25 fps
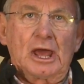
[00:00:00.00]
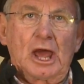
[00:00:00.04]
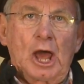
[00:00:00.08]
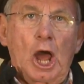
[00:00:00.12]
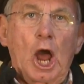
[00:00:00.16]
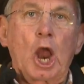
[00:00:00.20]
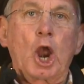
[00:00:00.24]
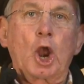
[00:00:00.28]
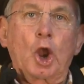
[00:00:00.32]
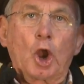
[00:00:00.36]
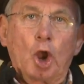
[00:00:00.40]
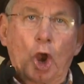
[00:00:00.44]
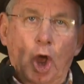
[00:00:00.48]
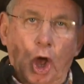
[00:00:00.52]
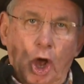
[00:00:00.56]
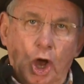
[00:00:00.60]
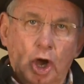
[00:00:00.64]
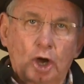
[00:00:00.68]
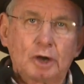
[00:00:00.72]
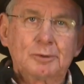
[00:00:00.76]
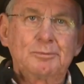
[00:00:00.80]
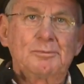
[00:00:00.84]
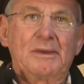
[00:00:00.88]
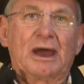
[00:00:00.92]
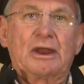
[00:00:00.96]
a
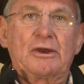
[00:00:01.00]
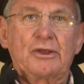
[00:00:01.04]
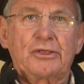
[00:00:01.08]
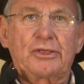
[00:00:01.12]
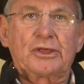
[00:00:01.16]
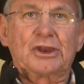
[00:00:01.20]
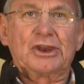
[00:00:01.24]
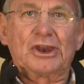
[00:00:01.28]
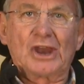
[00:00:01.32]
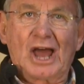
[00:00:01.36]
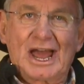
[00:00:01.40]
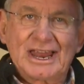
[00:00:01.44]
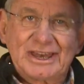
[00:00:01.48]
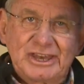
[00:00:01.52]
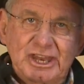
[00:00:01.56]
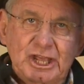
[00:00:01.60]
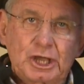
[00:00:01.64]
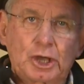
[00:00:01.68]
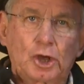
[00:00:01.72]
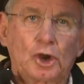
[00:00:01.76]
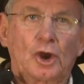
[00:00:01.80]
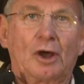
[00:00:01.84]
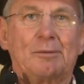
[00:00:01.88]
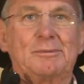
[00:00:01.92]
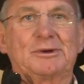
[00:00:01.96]
long marathon, 90
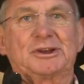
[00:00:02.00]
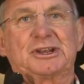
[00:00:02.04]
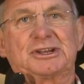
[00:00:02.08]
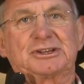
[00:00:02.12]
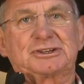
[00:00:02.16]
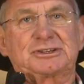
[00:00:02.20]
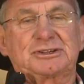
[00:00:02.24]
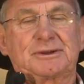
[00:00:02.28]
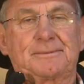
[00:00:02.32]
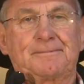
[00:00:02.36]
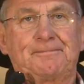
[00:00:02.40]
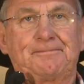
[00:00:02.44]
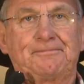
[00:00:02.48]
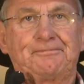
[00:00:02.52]
kilometers,